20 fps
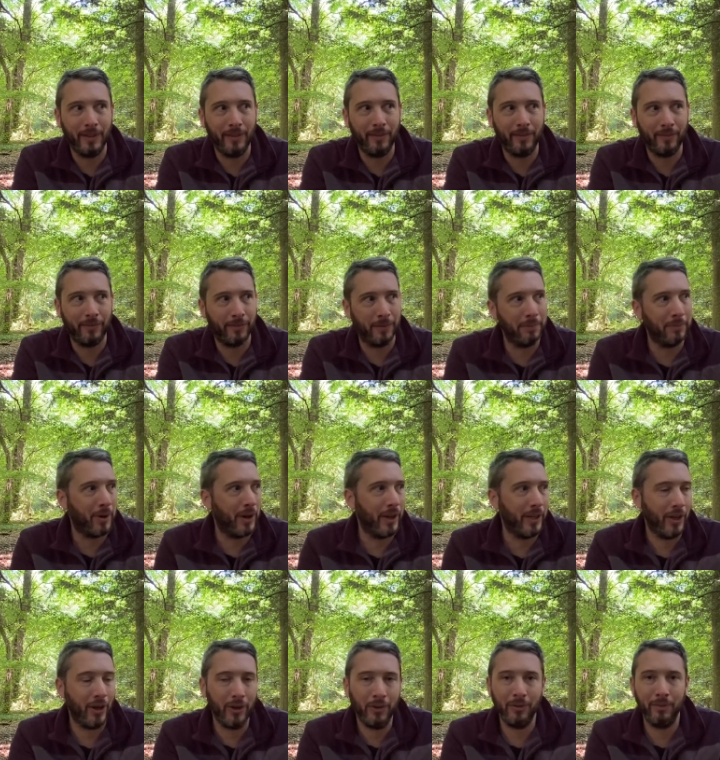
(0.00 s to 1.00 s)
for my
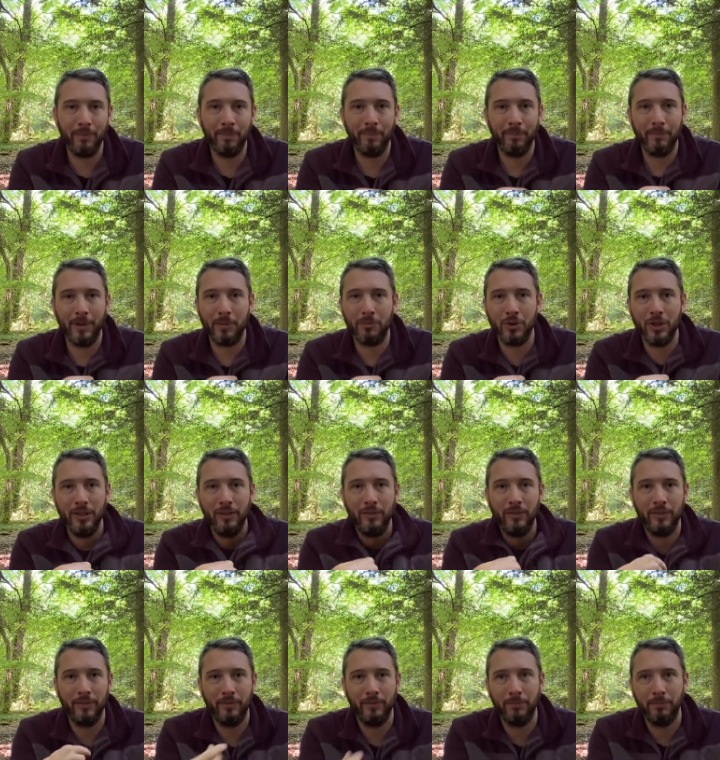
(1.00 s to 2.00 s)
own
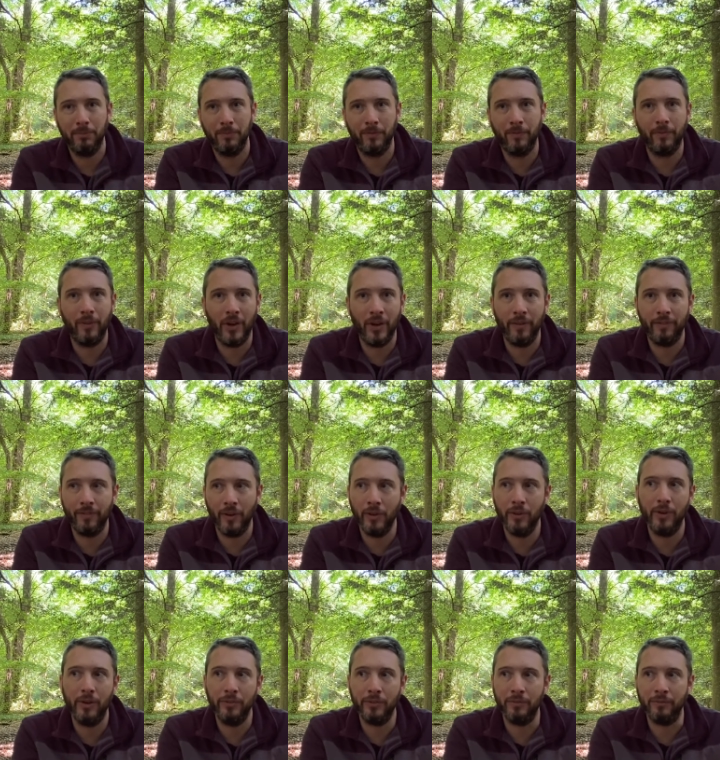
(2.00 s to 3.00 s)
memories via
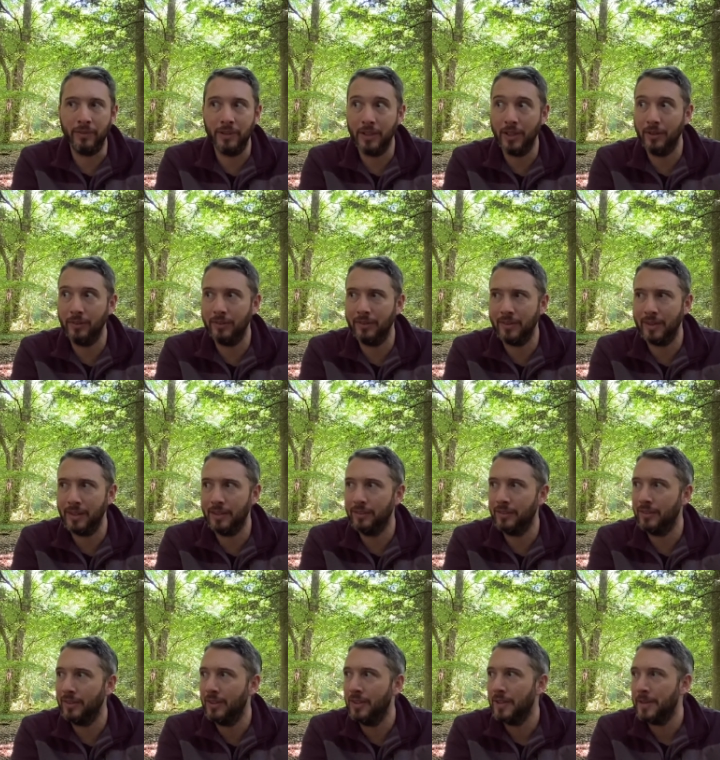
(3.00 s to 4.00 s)
photos and videos and things,
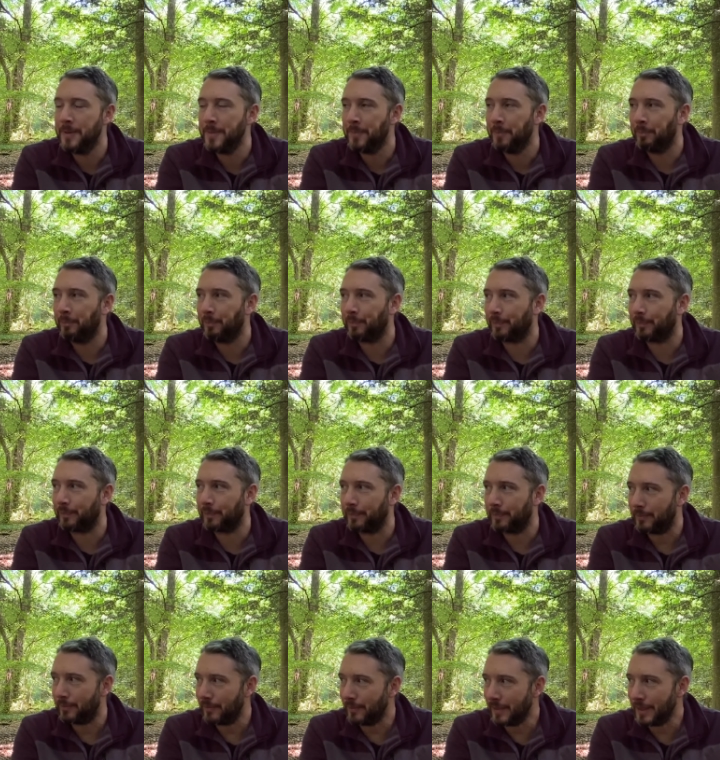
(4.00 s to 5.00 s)

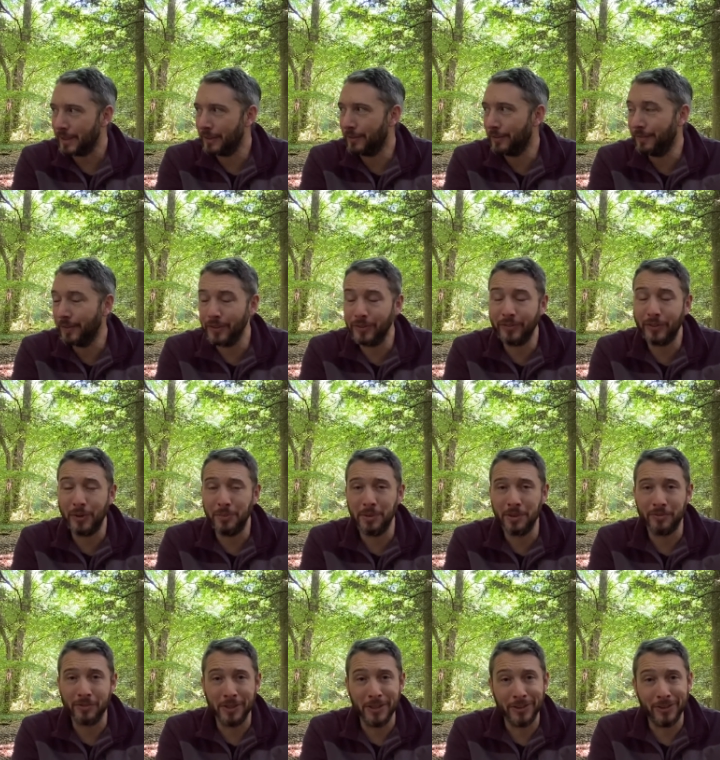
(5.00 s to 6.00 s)
it's the first time I've
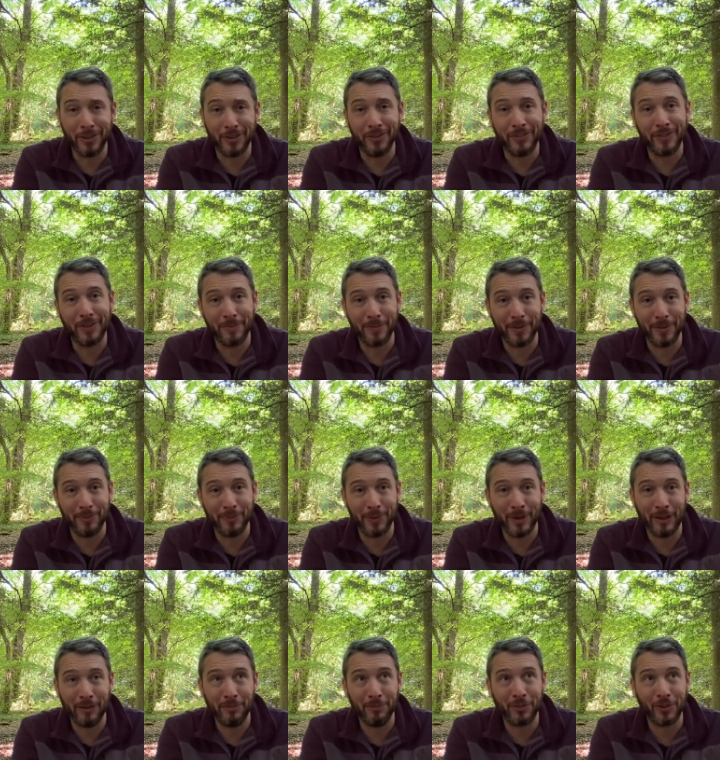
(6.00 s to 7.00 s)
really done something where
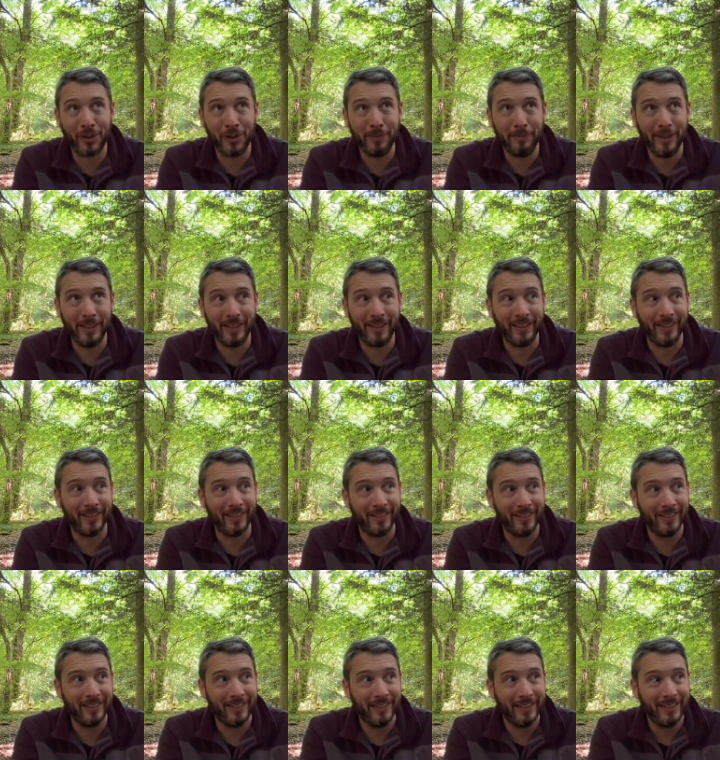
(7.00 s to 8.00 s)
I'm trying to make it
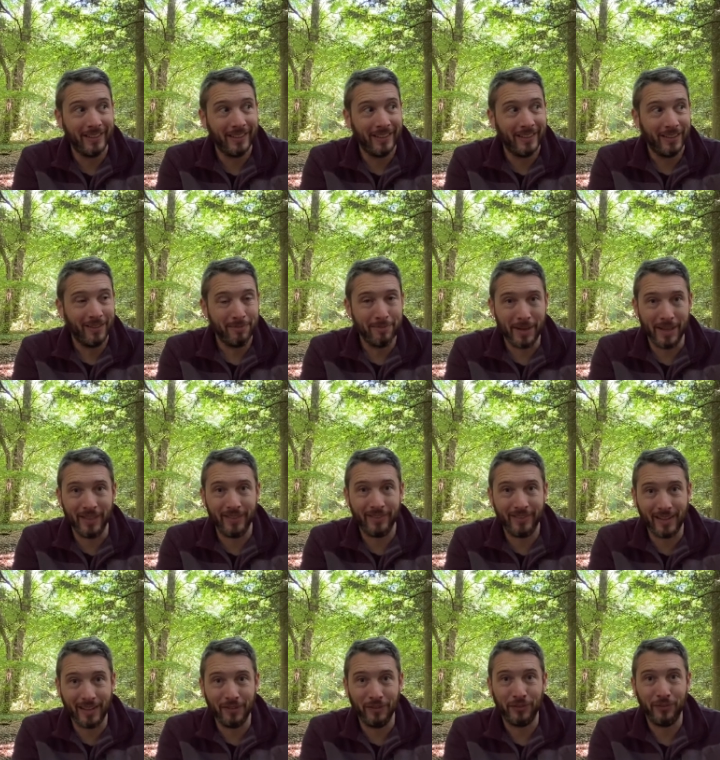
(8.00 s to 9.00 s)
make
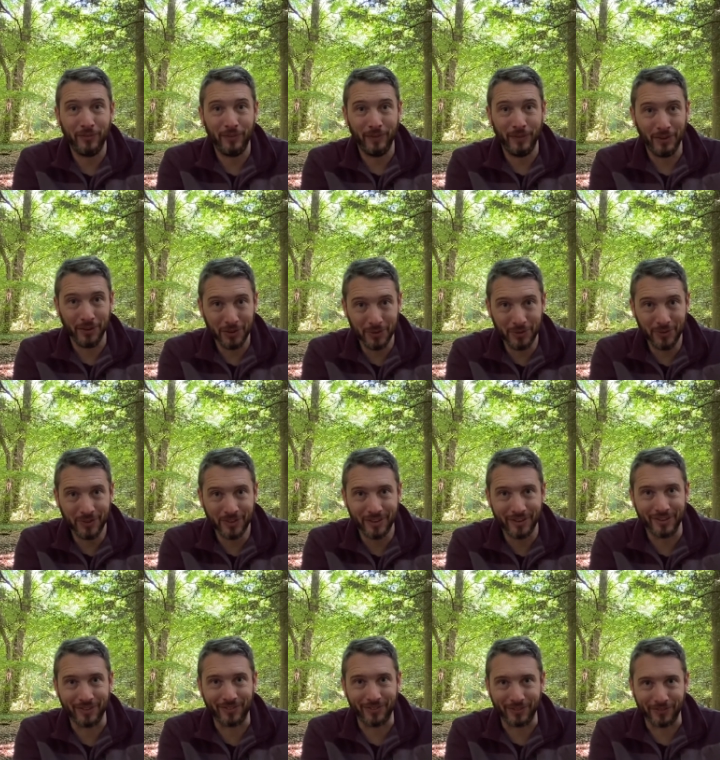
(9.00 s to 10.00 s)
sense for you
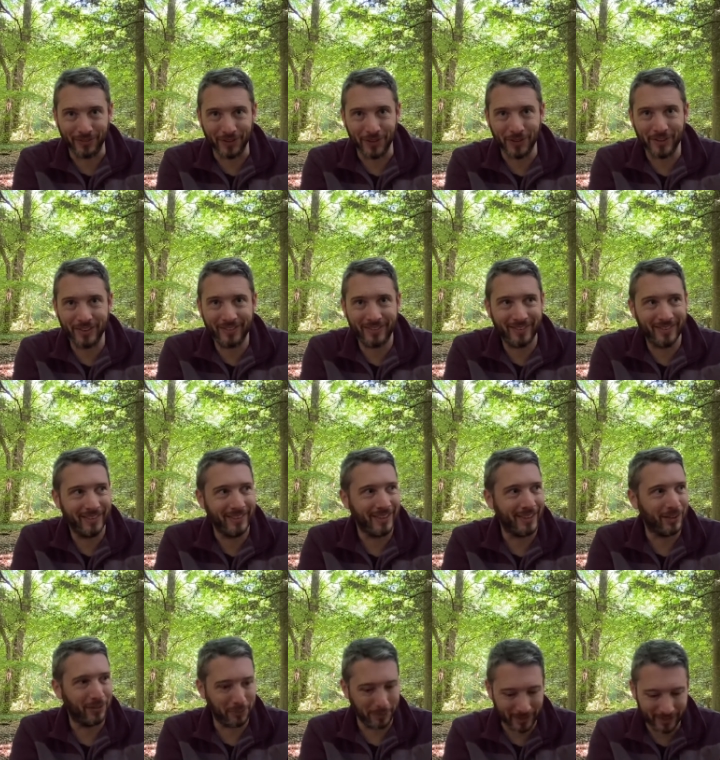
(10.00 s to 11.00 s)
as the viewers,
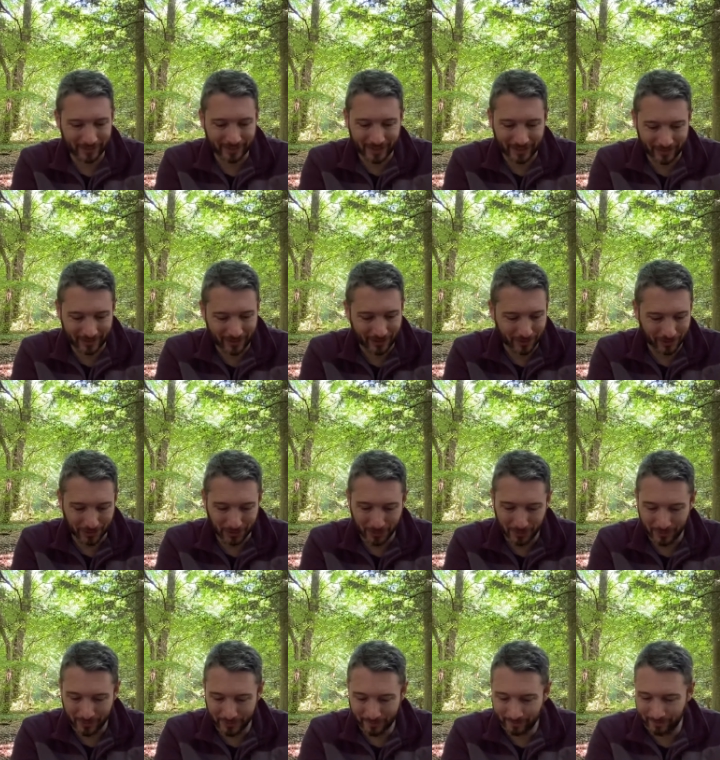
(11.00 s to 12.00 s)
as well as actually do
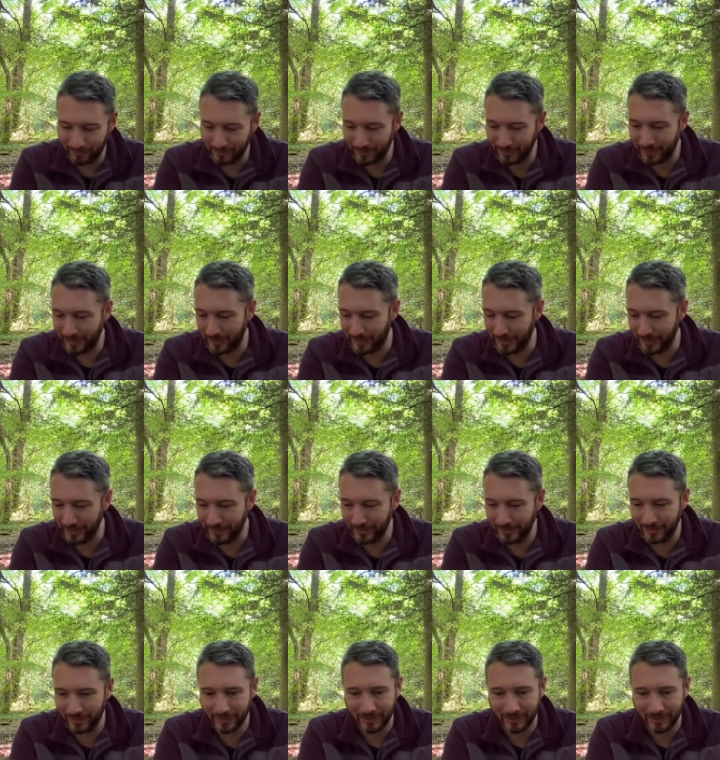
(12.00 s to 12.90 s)
things.